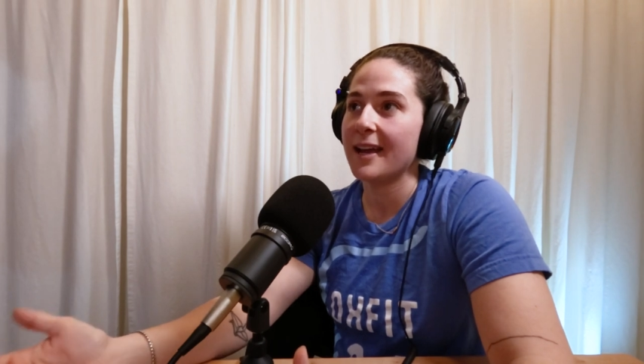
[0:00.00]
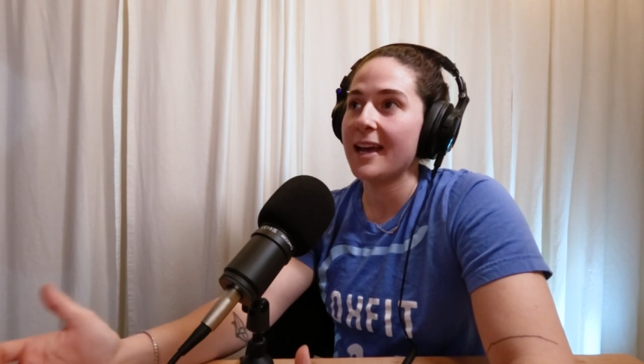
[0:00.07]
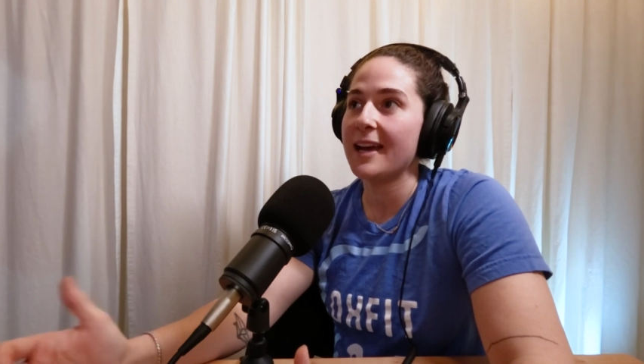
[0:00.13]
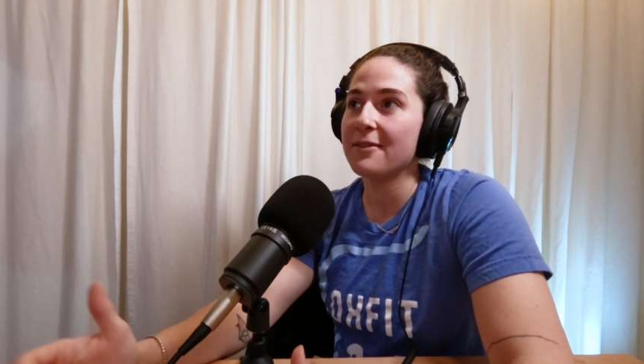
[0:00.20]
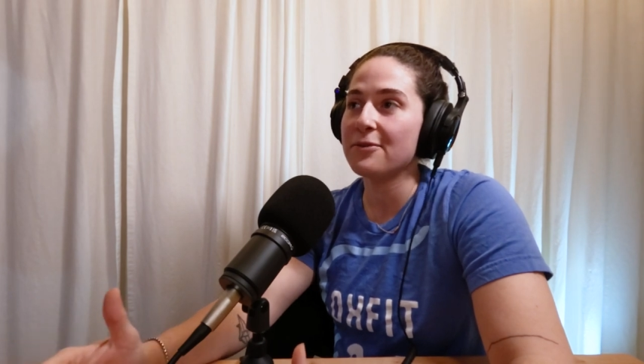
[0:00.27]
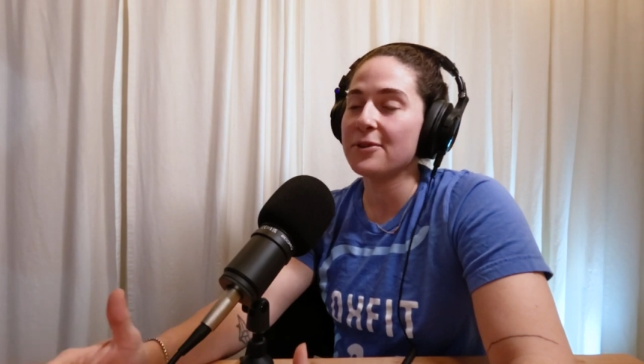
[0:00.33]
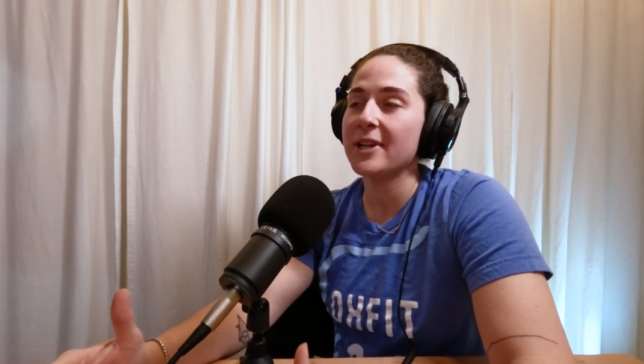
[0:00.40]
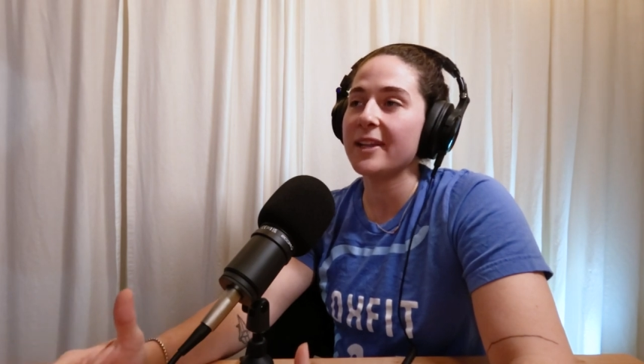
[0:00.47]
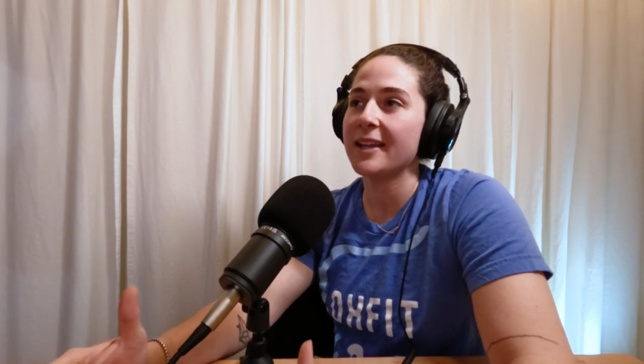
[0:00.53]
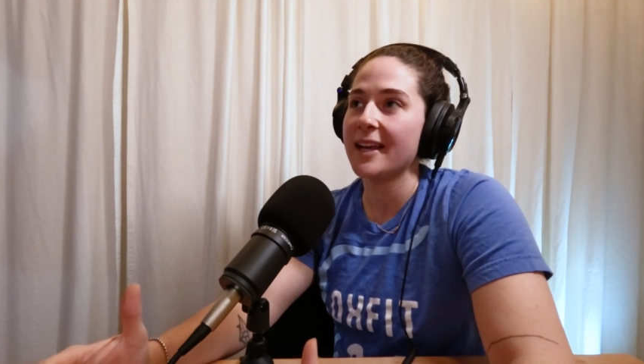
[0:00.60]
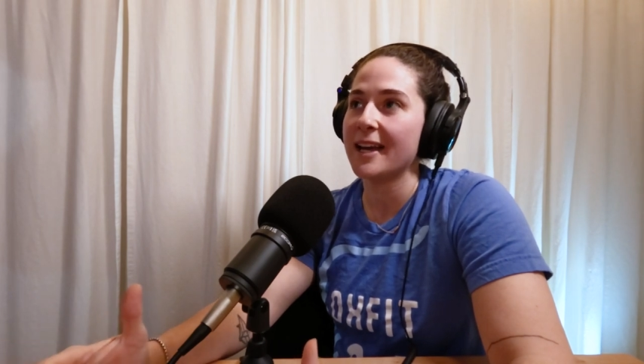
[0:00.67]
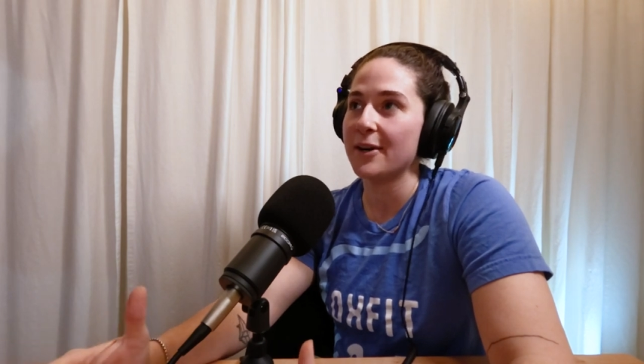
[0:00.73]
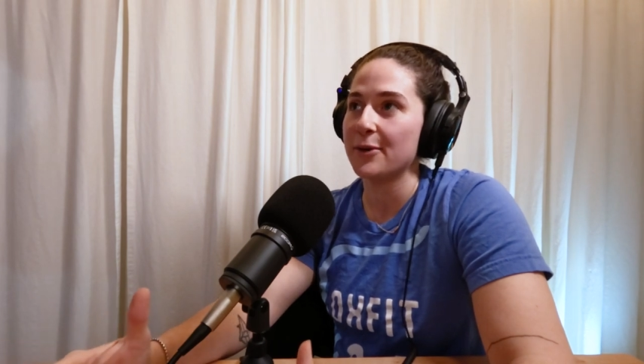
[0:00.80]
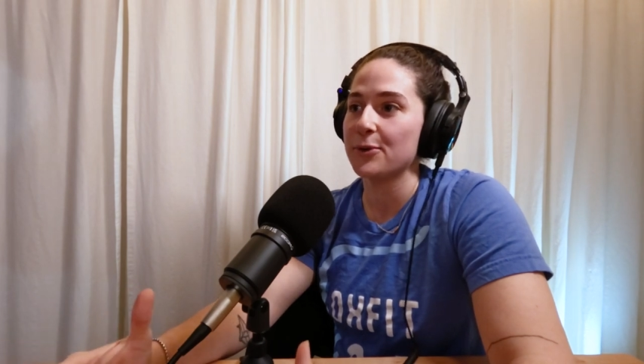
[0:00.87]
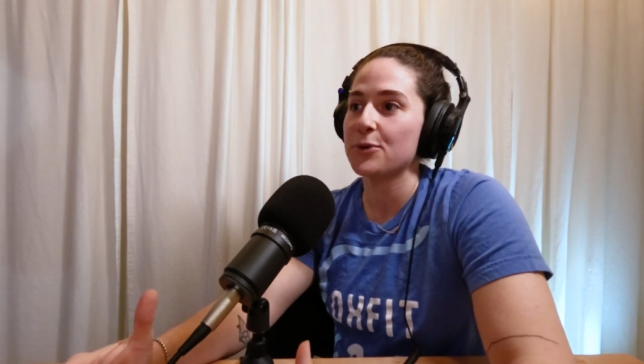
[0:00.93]

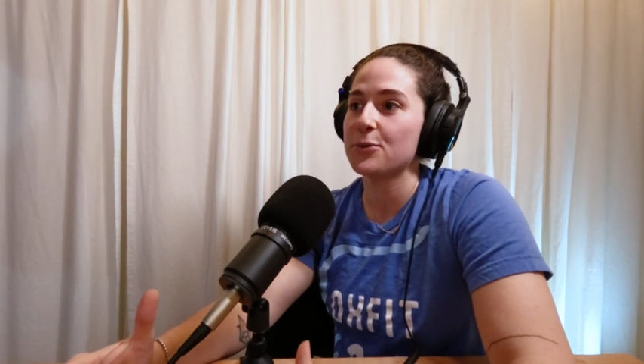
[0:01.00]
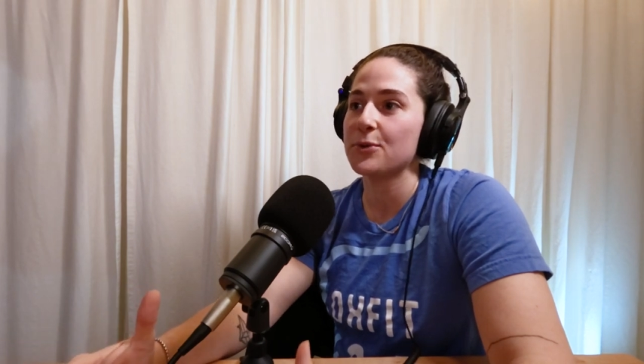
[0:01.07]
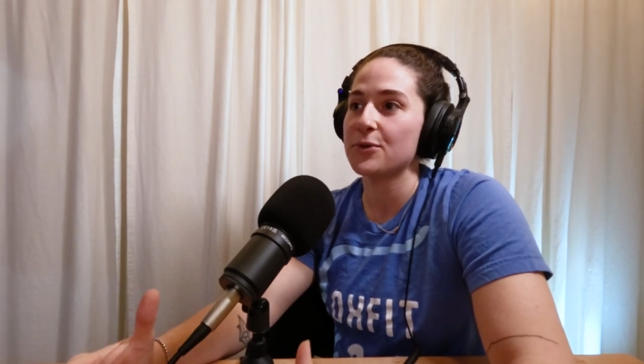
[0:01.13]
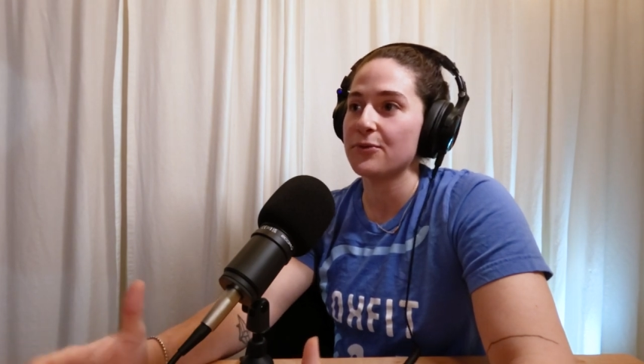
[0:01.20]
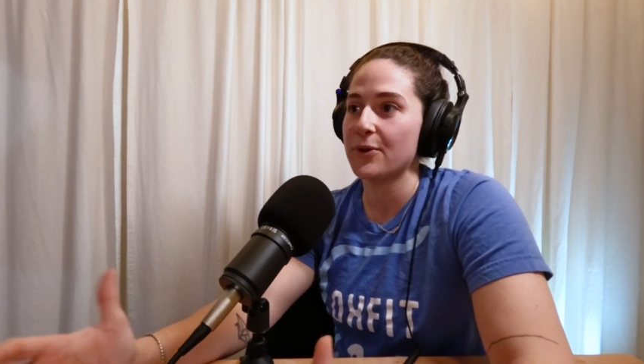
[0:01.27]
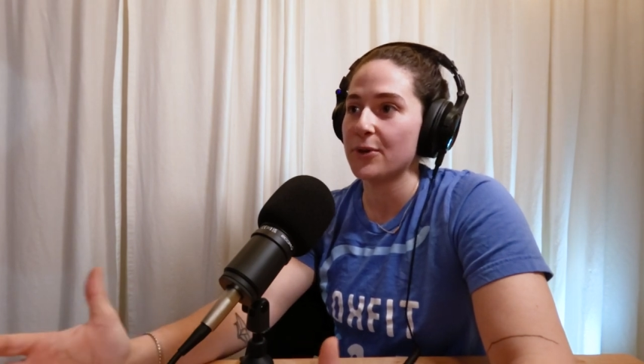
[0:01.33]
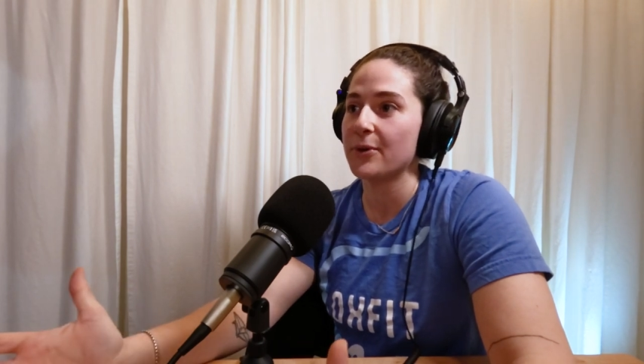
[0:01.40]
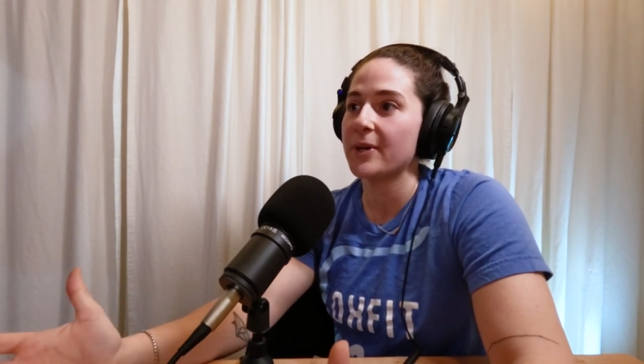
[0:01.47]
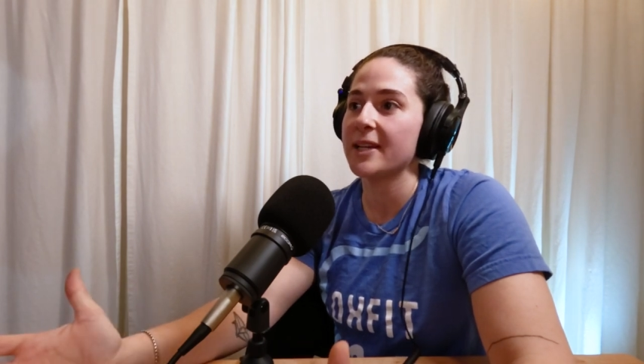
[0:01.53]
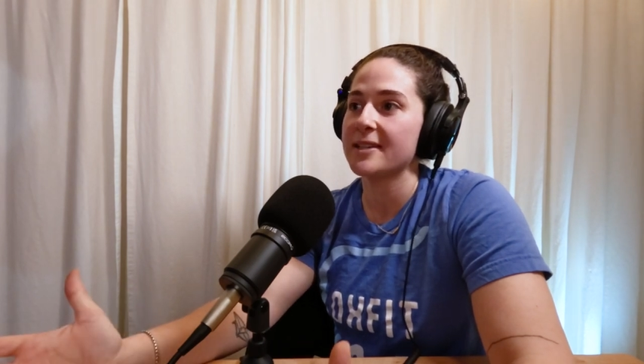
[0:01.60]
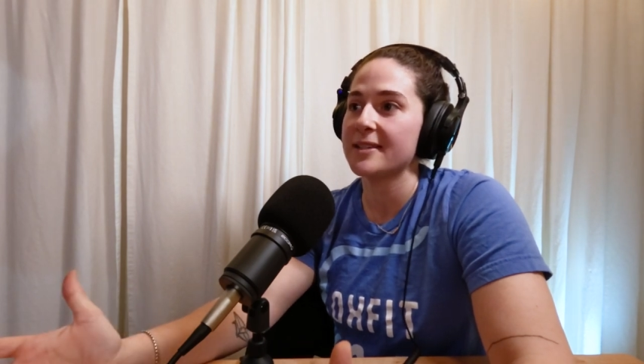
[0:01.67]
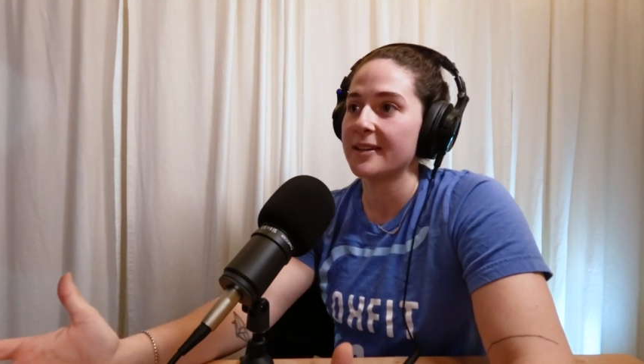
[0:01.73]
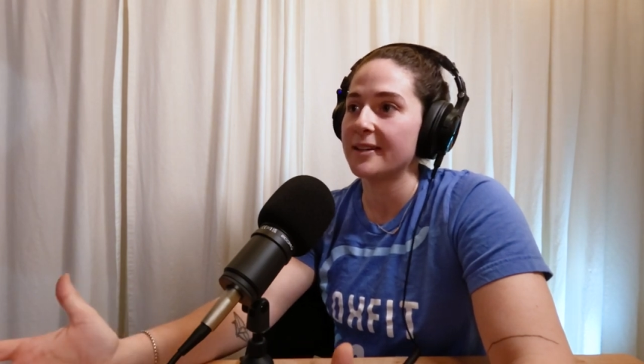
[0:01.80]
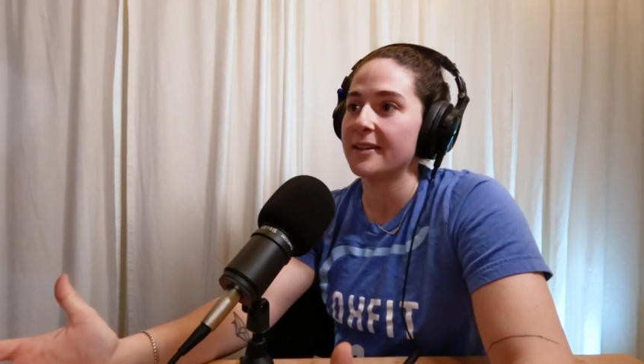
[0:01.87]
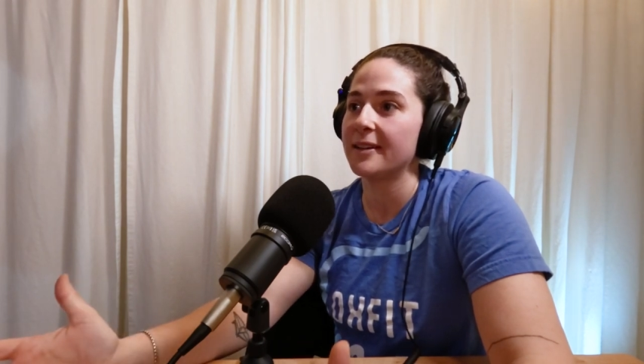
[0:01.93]
Everything else was
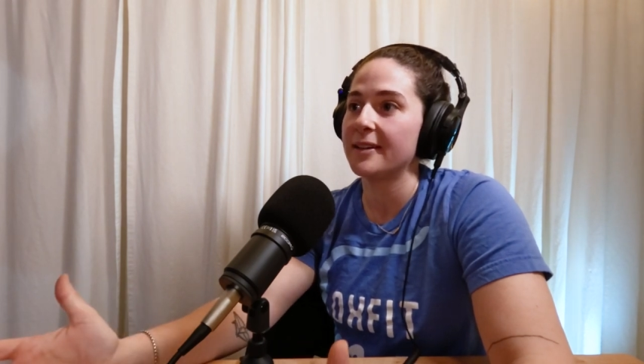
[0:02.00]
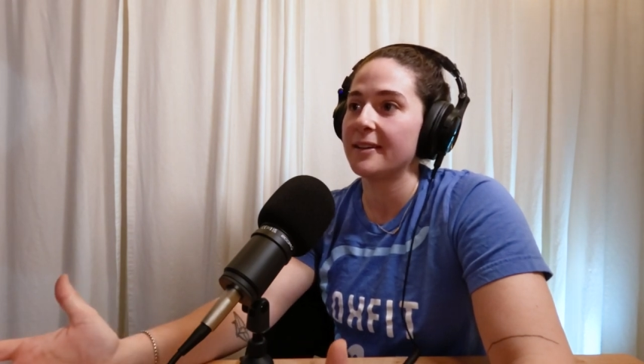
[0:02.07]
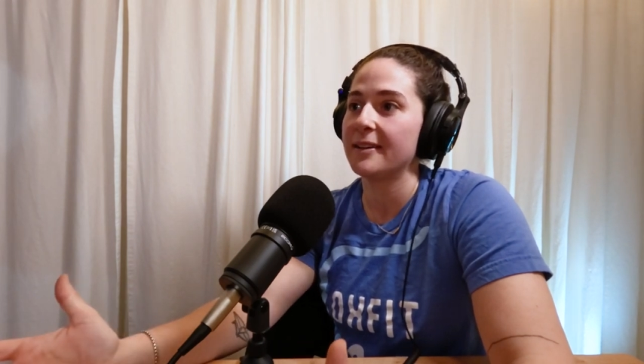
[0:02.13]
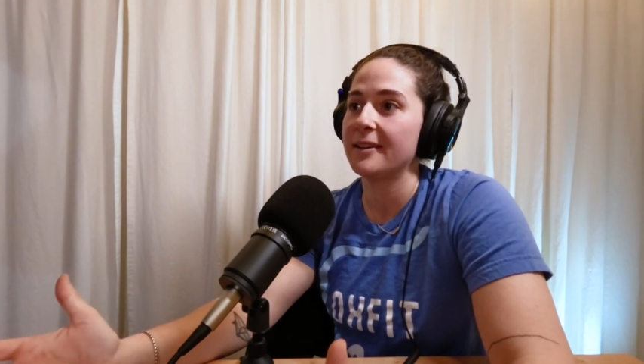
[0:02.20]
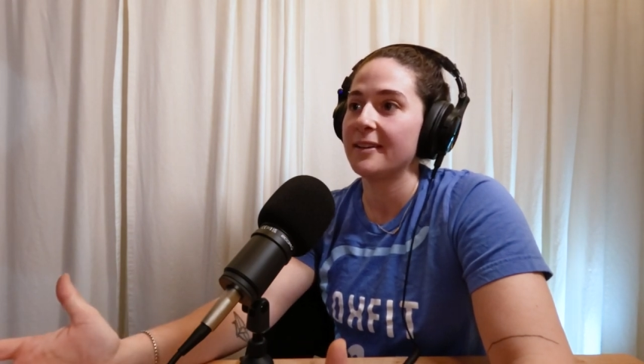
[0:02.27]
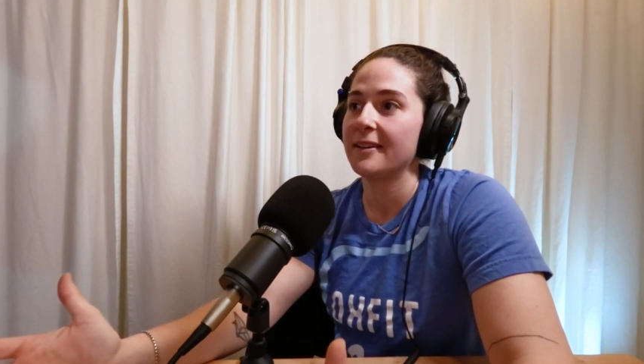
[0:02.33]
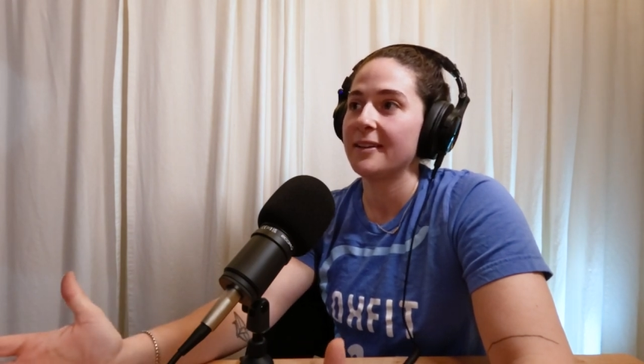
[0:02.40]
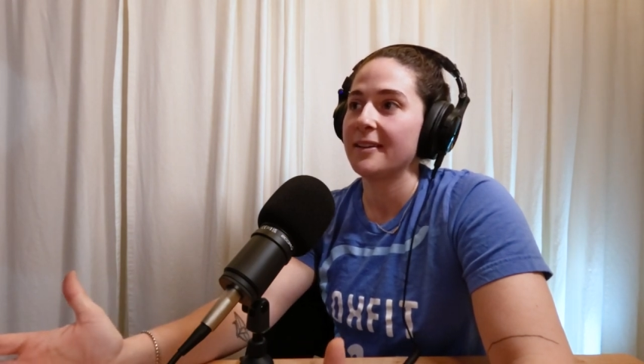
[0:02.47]
focused on